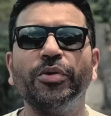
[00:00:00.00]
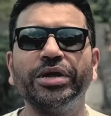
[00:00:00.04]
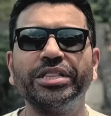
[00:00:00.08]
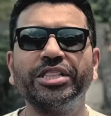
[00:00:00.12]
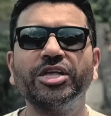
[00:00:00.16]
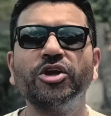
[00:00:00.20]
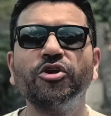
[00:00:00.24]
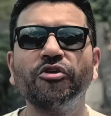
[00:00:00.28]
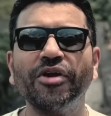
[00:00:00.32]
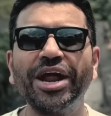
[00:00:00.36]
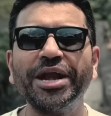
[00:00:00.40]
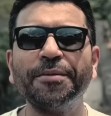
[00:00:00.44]

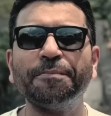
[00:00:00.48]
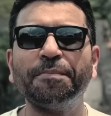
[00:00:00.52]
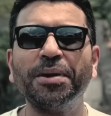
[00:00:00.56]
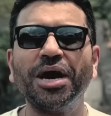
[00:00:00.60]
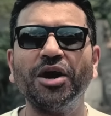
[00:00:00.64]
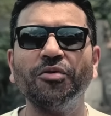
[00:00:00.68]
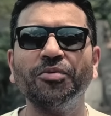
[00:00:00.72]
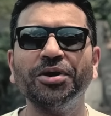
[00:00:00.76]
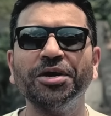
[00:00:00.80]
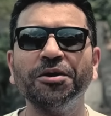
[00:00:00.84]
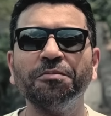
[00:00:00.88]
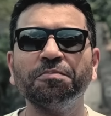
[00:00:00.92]
With great
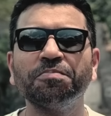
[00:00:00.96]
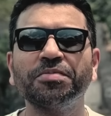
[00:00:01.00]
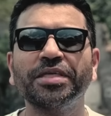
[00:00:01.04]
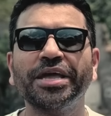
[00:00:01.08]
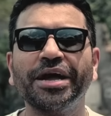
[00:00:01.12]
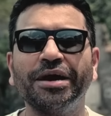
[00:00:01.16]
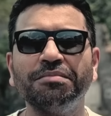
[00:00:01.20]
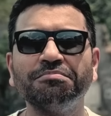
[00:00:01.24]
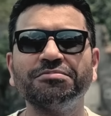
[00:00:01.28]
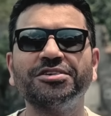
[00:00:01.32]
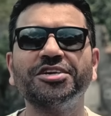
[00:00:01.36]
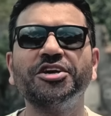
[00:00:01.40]
power
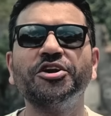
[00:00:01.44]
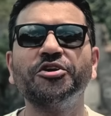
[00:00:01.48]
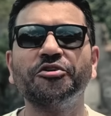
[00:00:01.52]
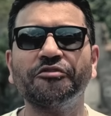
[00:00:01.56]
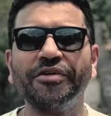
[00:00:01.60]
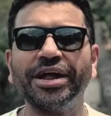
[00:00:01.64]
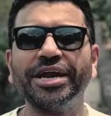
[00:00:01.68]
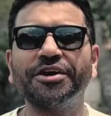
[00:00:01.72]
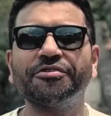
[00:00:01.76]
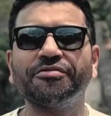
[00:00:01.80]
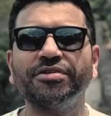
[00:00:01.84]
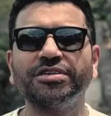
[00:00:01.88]
comes
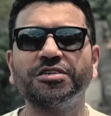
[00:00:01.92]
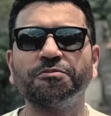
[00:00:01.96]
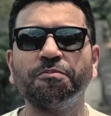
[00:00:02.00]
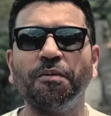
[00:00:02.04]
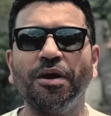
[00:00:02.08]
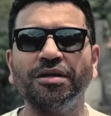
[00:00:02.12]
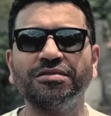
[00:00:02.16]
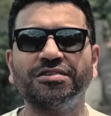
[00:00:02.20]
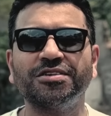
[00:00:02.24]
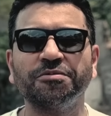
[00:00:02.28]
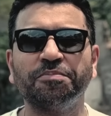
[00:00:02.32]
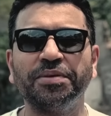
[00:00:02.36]
great
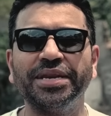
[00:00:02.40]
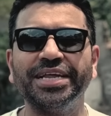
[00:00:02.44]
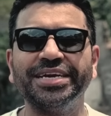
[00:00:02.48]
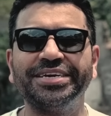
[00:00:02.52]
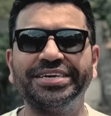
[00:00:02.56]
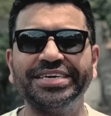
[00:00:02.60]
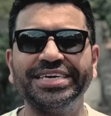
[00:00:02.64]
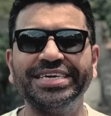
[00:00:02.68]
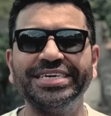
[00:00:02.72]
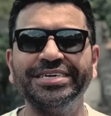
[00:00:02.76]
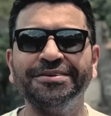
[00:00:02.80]
responsibility.